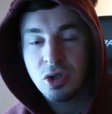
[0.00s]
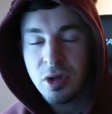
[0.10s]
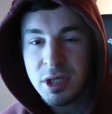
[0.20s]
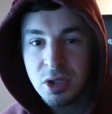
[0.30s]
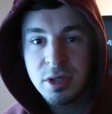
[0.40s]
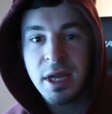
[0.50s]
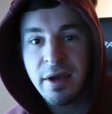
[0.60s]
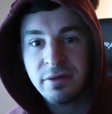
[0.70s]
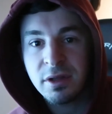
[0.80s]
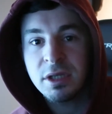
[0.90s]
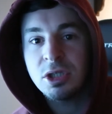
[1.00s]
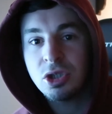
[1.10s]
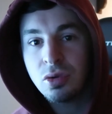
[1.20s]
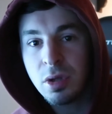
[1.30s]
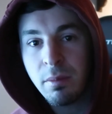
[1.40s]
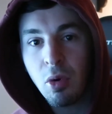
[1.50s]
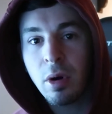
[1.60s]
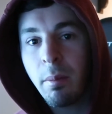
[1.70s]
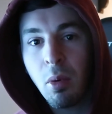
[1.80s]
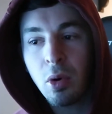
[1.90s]
So these are definitely two of the
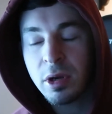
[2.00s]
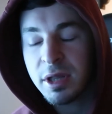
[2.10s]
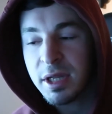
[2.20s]
more important